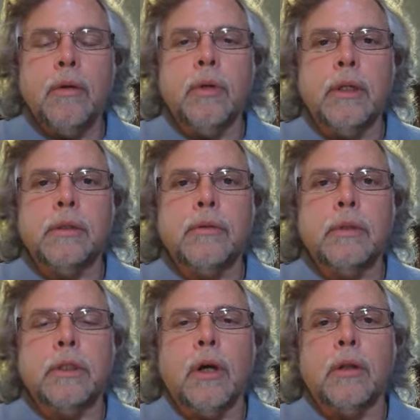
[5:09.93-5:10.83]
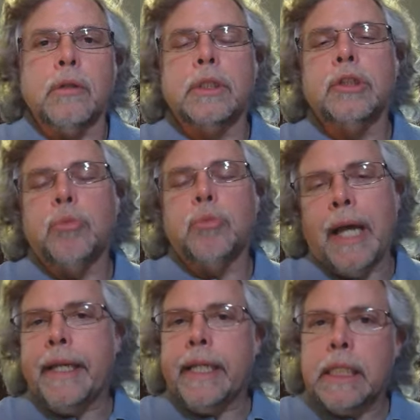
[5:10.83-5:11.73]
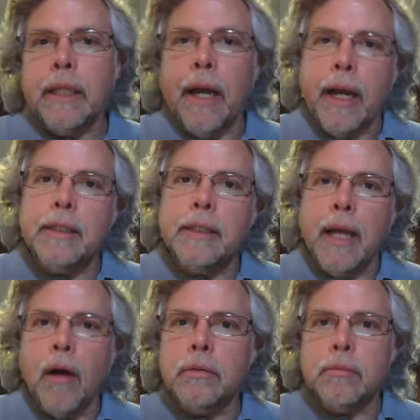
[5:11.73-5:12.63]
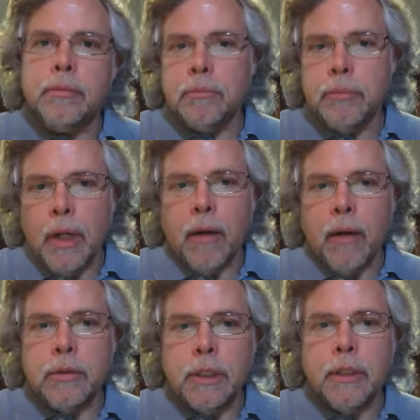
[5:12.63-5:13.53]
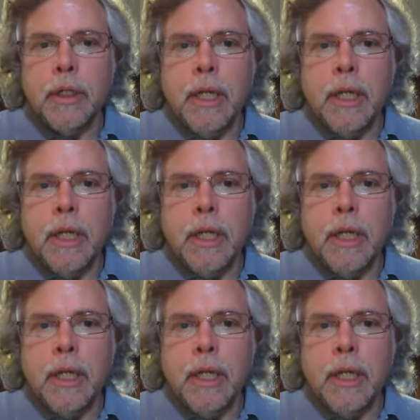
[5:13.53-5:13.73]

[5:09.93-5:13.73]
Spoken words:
with what's called Respondus Lockdown Browser.